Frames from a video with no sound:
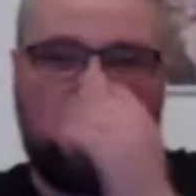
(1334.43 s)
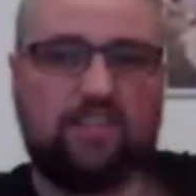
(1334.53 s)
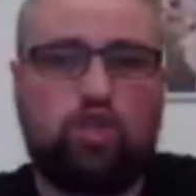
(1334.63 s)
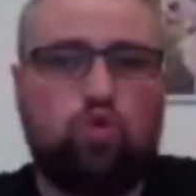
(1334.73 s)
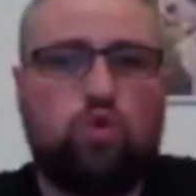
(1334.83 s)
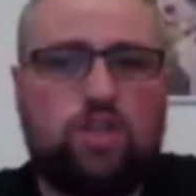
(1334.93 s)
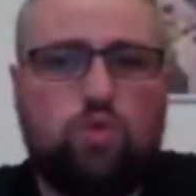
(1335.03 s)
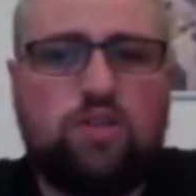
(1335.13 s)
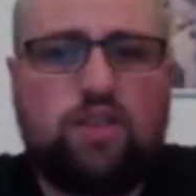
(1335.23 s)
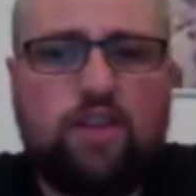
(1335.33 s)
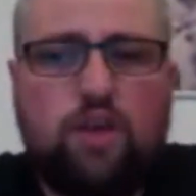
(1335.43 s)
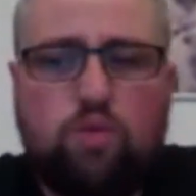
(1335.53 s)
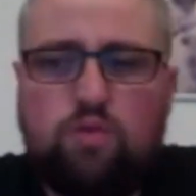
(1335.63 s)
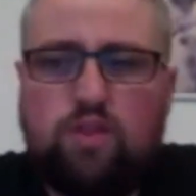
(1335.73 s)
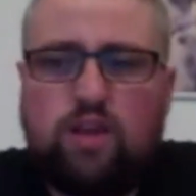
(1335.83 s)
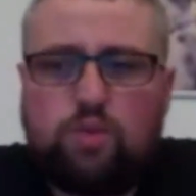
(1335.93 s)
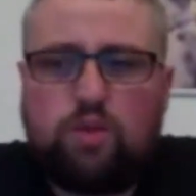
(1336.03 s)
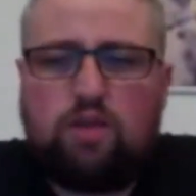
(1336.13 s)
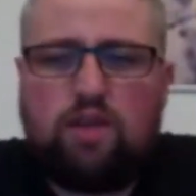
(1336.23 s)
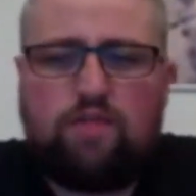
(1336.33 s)
guillotine choke as it was. I think
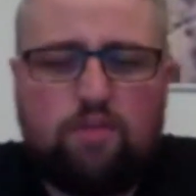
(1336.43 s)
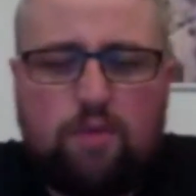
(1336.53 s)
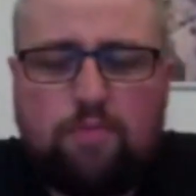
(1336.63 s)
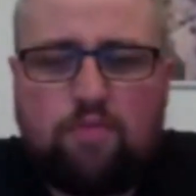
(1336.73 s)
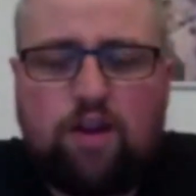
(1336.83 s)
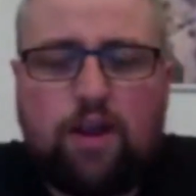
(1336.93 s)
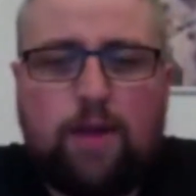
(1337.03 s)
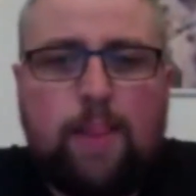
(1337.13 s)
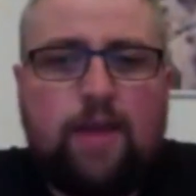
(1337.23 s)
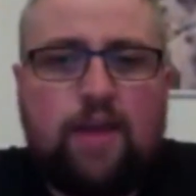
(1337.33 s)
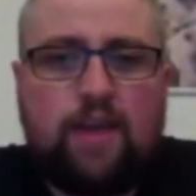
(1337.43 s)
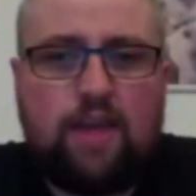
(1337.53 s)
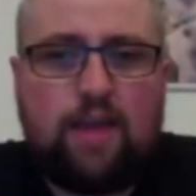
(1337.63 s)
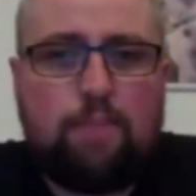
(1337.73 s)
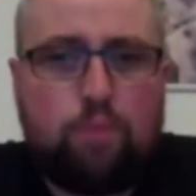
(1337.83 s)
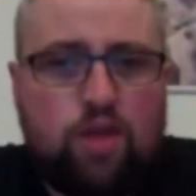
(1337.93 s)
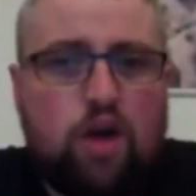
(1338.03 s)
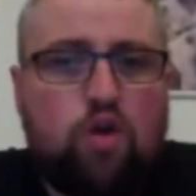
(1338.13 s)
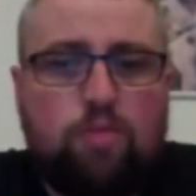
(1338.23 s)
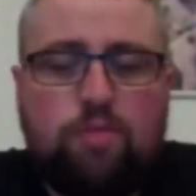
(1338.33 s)
that's what if I remember right. He
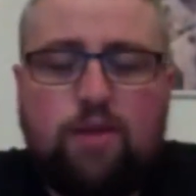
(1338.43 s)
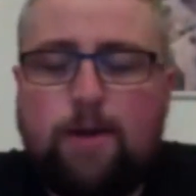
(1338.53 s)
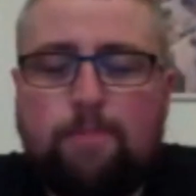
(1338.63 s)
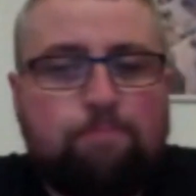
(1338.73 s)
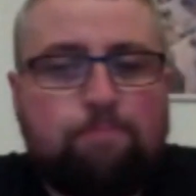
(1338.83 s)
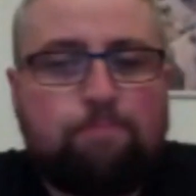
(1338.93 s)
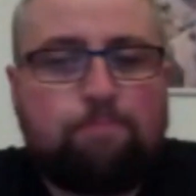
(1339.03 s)
put that on him there.